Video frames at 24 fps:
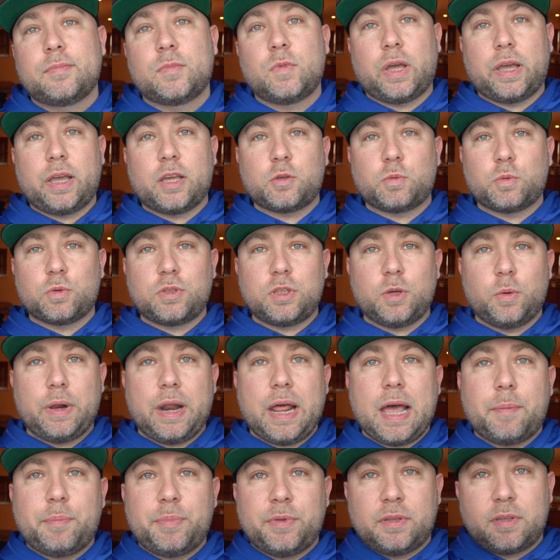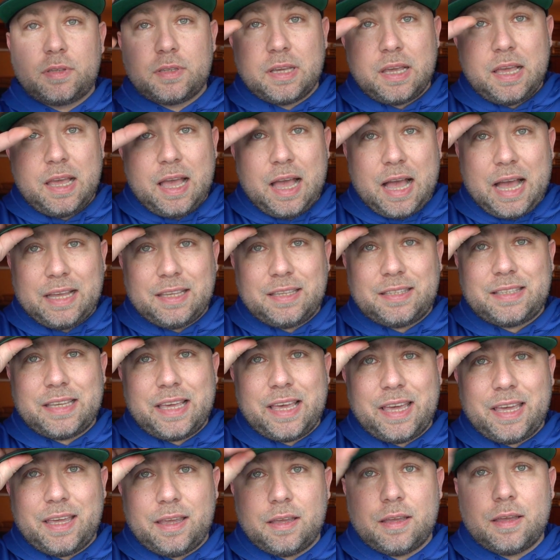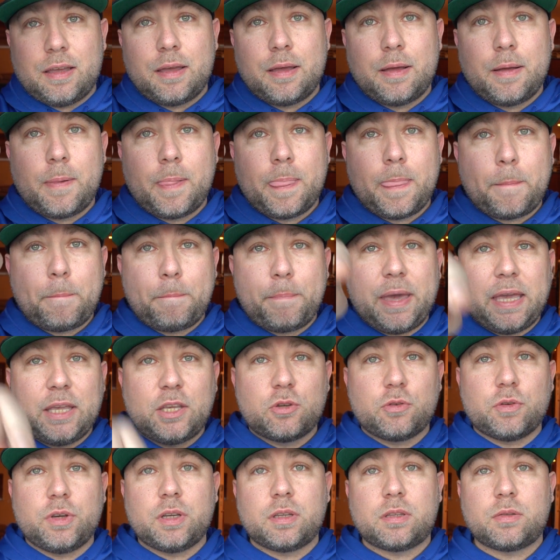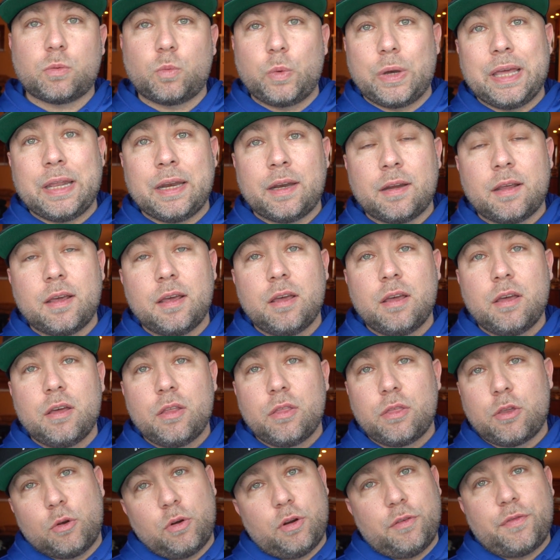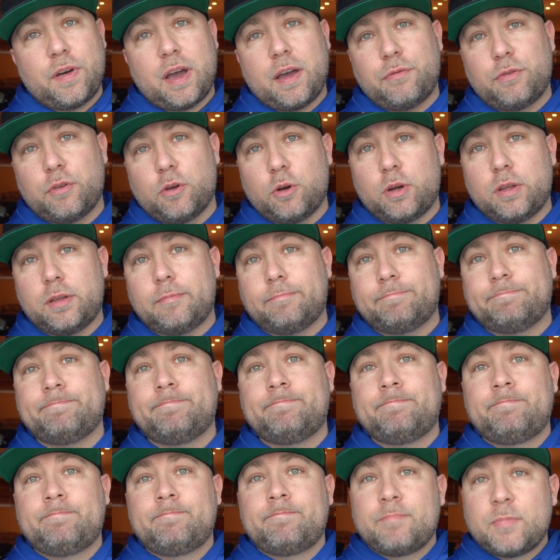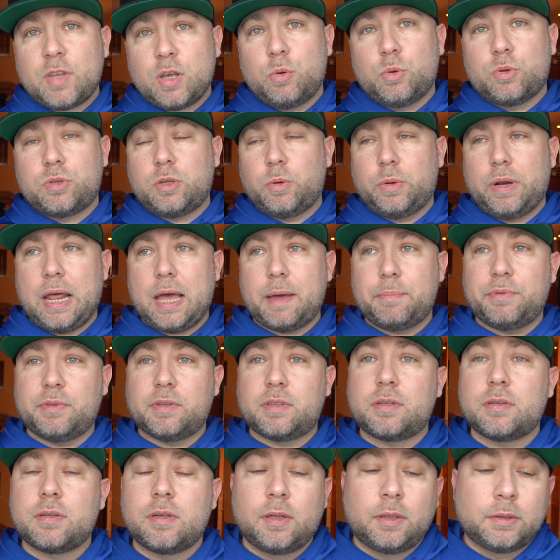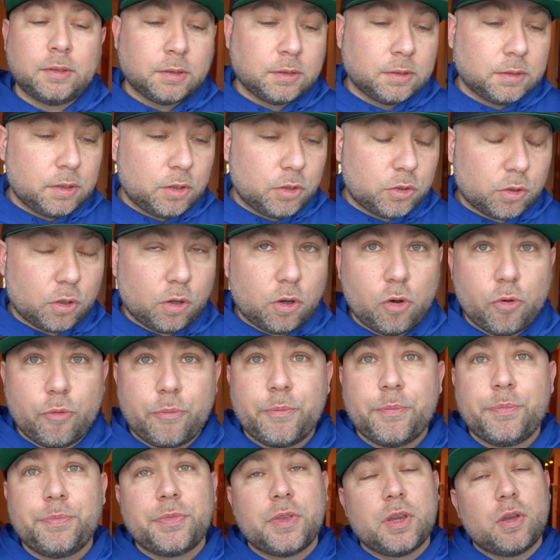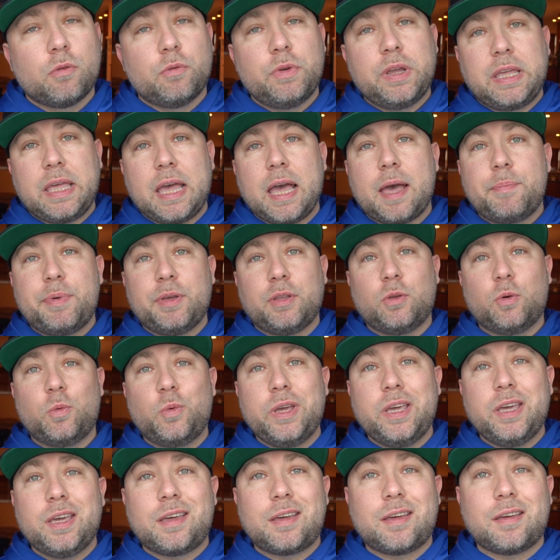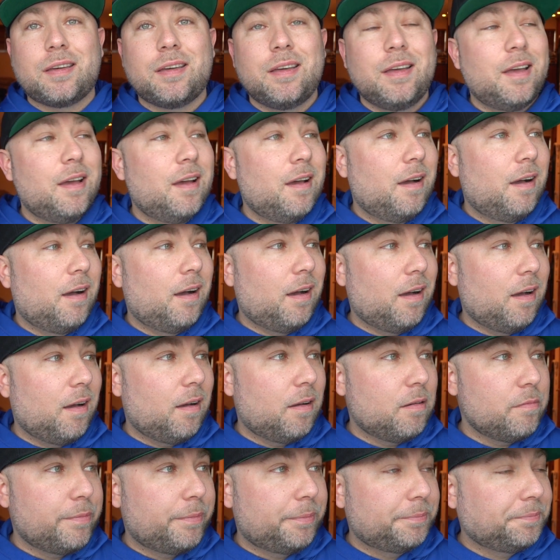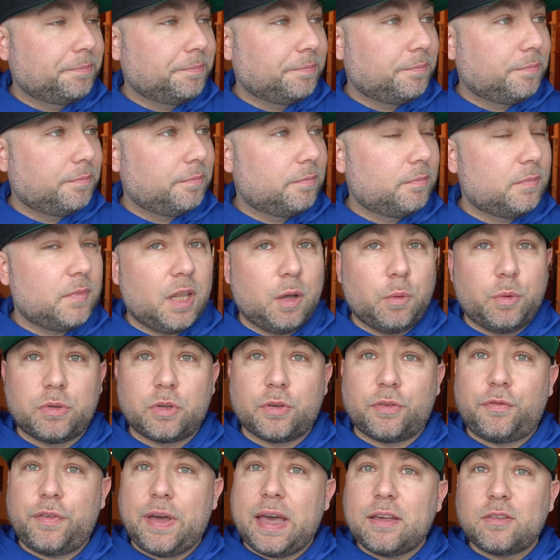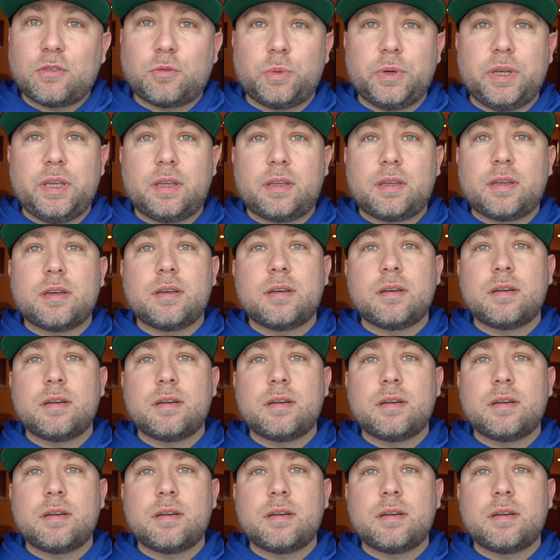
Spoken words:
I guess we'll see what happens. I say Patriots win 35-30. We'll see what happens. So recapping the week, it was a fast week.